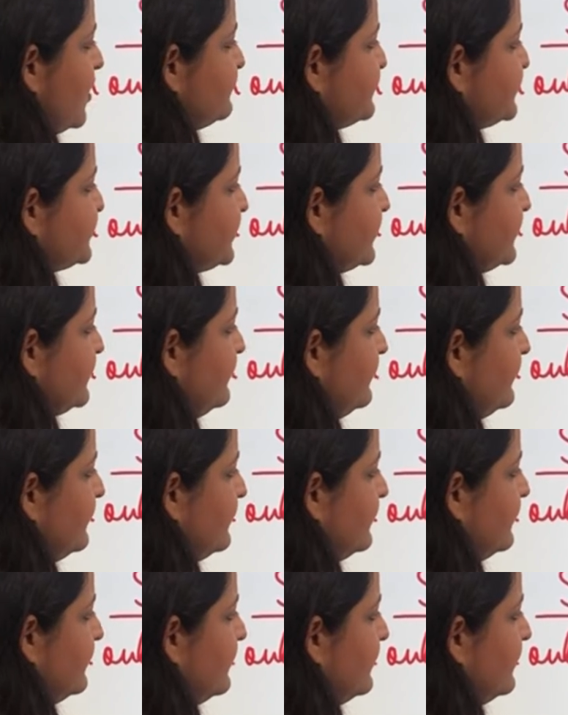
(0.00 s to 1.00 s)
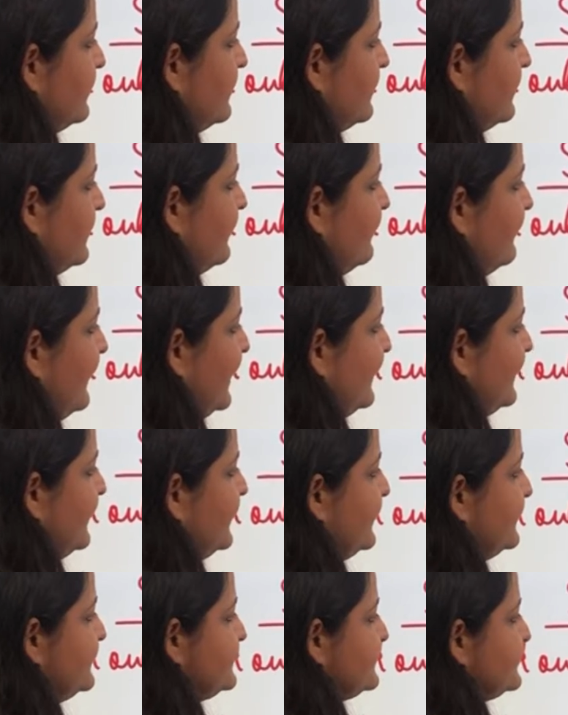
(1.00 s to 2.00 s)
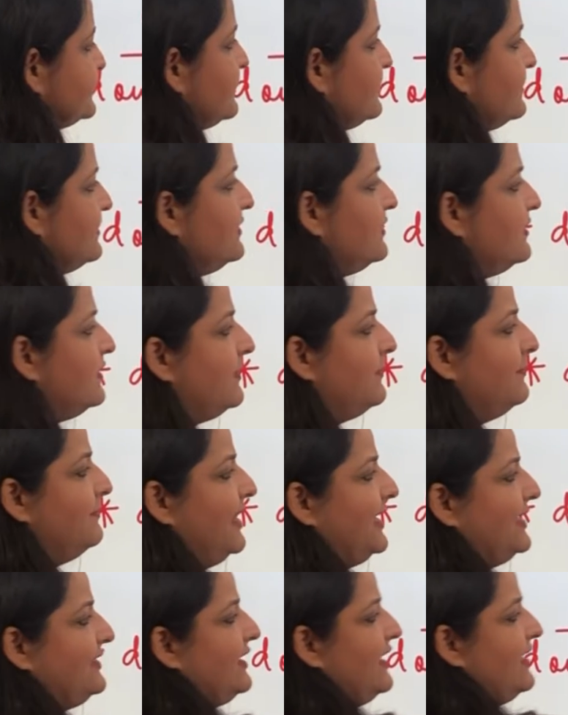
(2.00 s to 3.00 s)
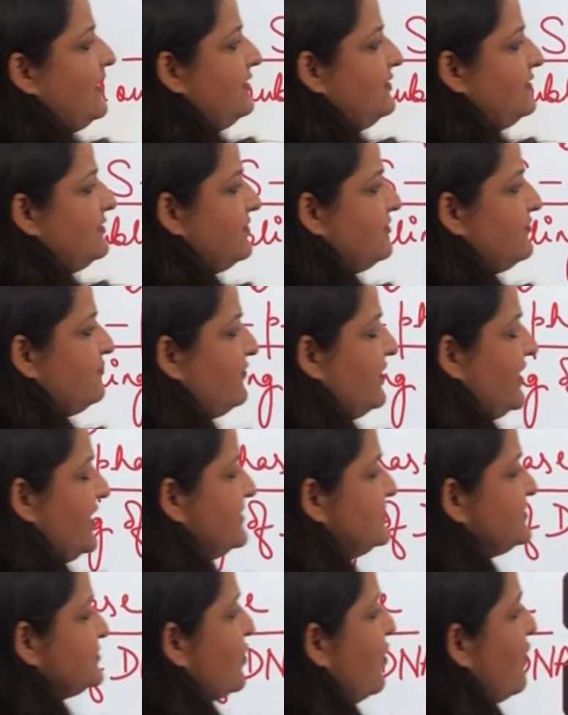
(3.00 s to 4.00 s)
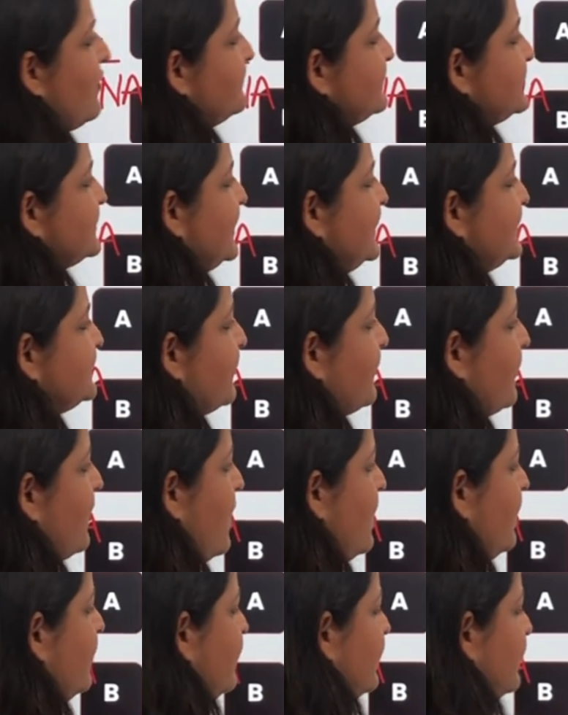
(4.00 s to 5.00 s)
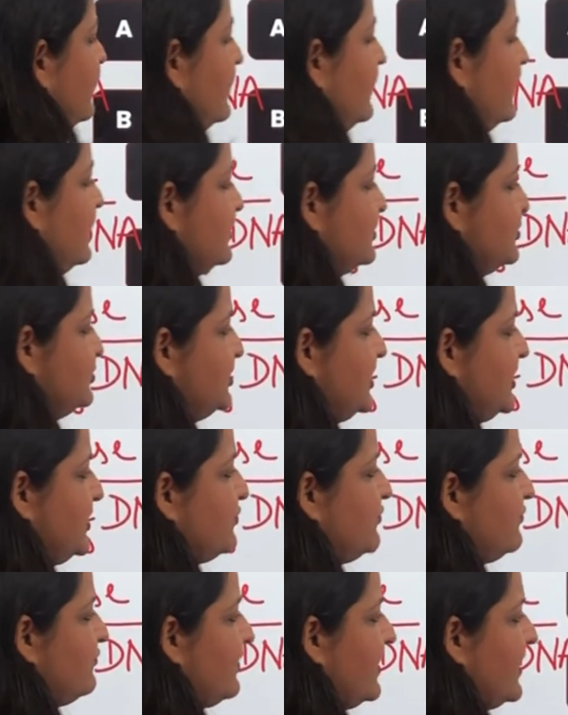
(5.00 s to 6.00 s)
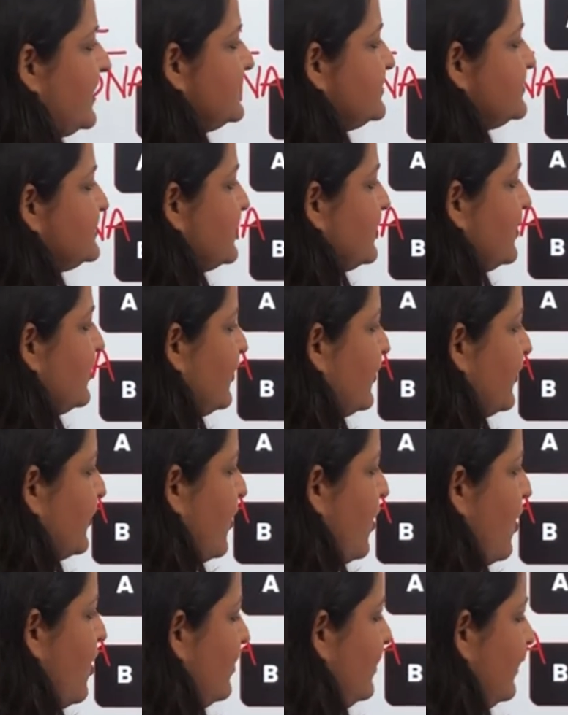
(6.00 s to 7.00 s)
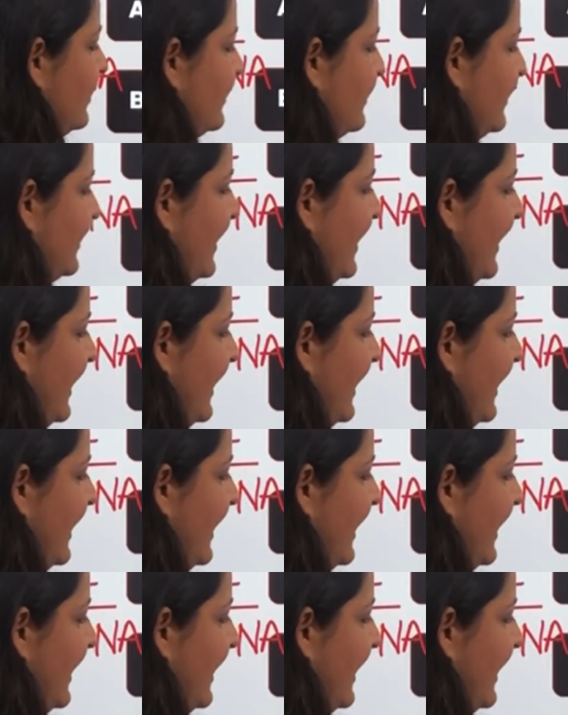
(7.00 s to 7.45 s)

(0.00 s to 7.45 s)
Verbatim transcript: option that is metaphase obviously is wrong, G2 phase wrong,